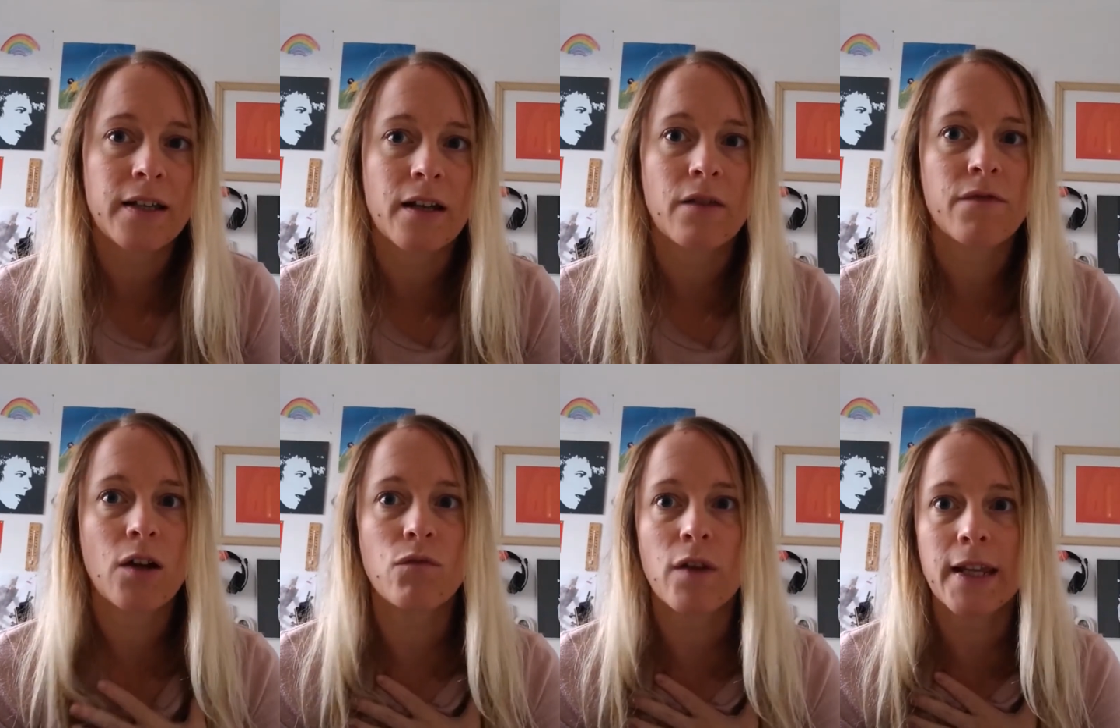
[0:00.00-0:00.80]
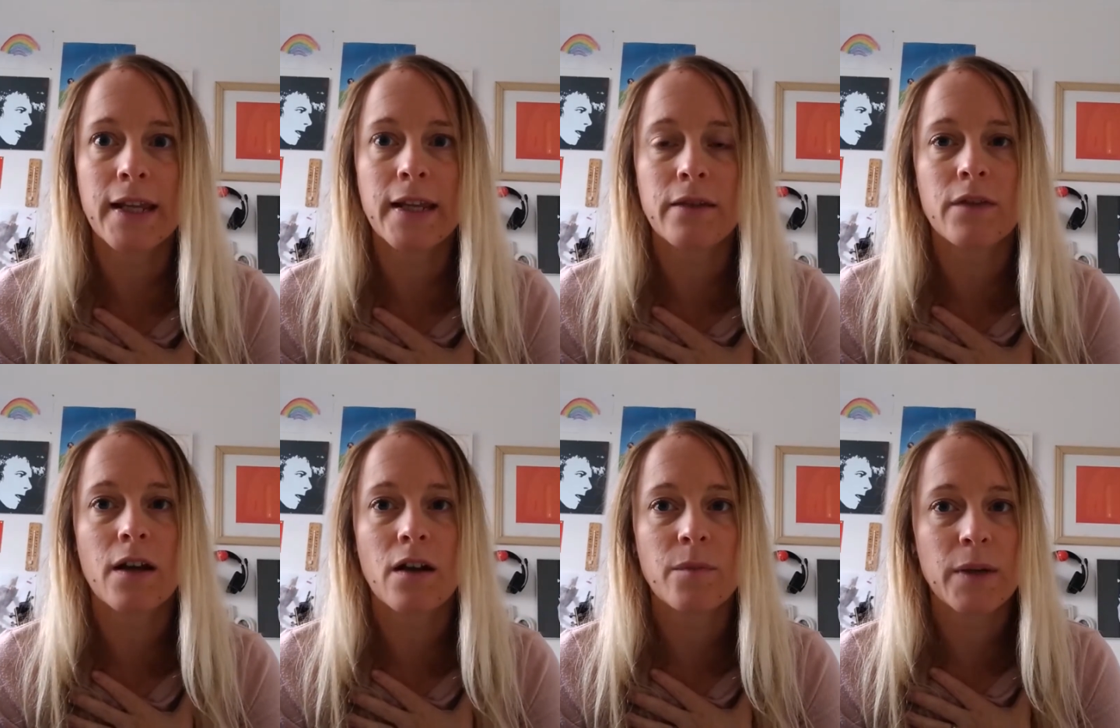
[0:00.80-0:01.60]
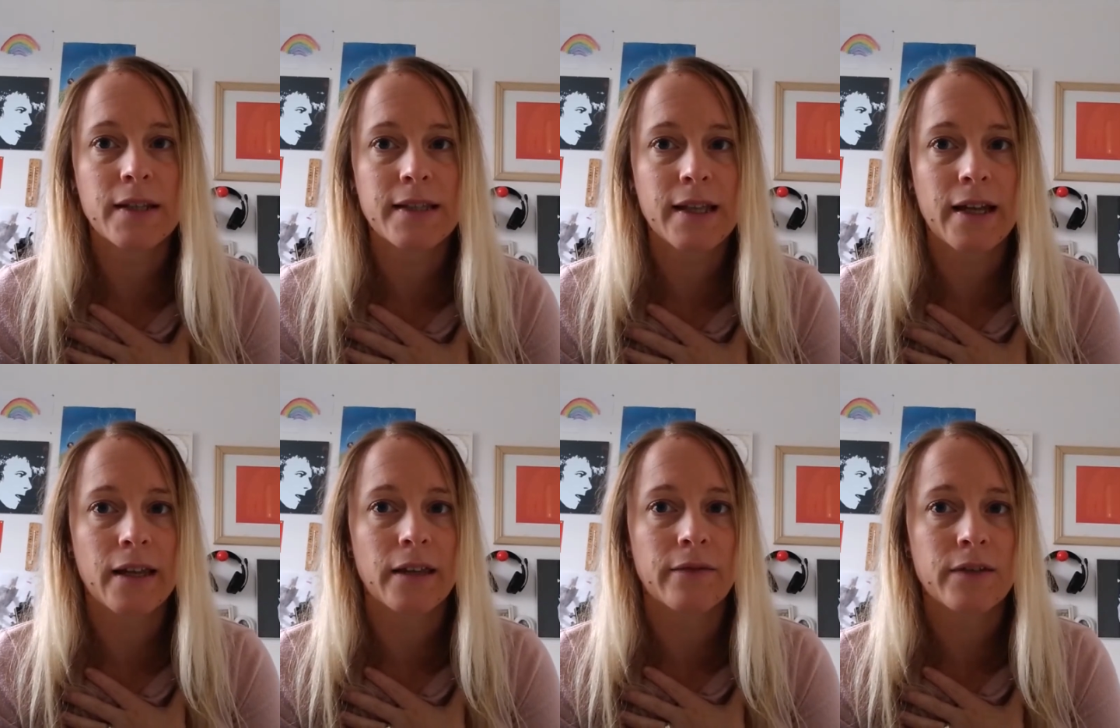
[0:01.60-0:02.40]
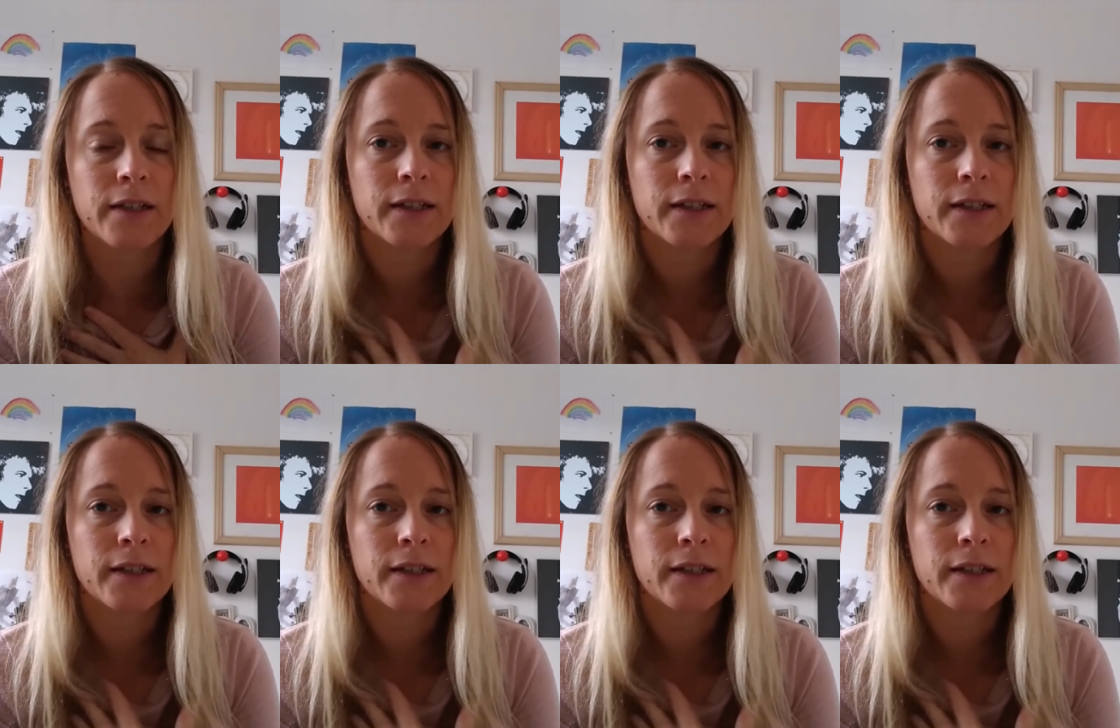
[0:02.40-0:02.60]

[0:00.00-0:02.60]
and I felt relieved that I'd been saved.